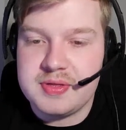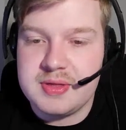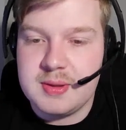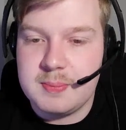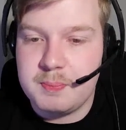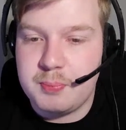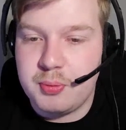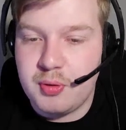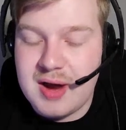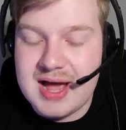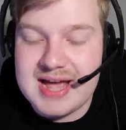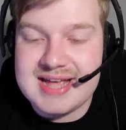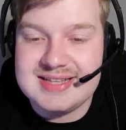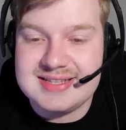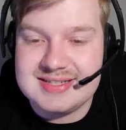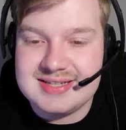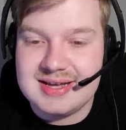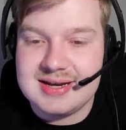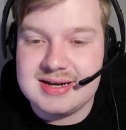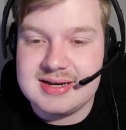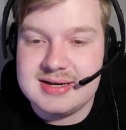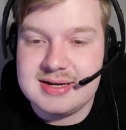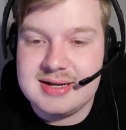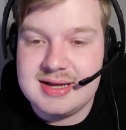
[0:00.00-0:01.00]
and
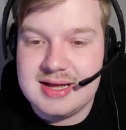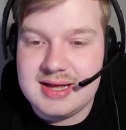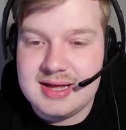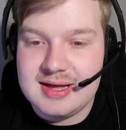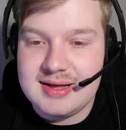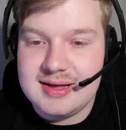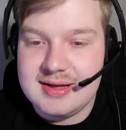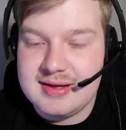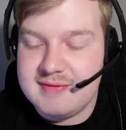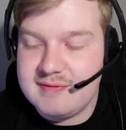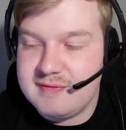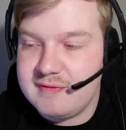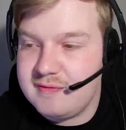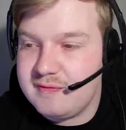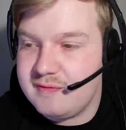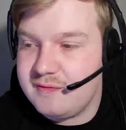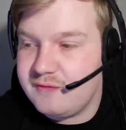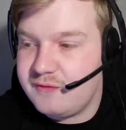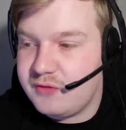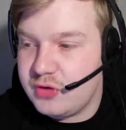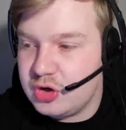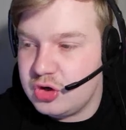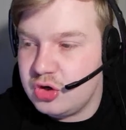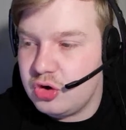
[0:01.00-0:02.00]
Brighton
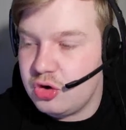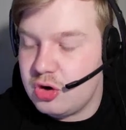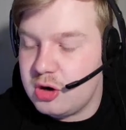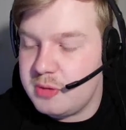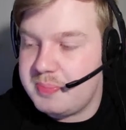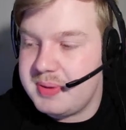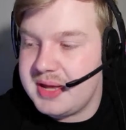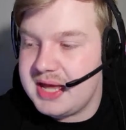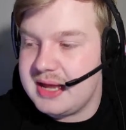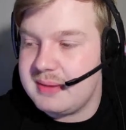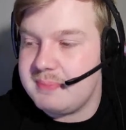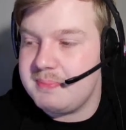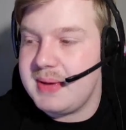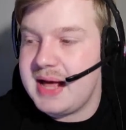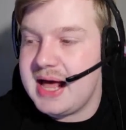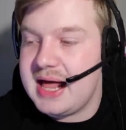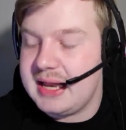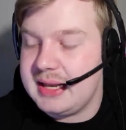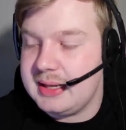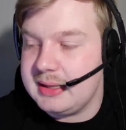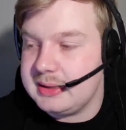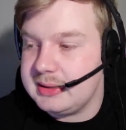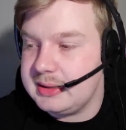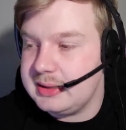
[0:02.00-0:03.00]
for European battle.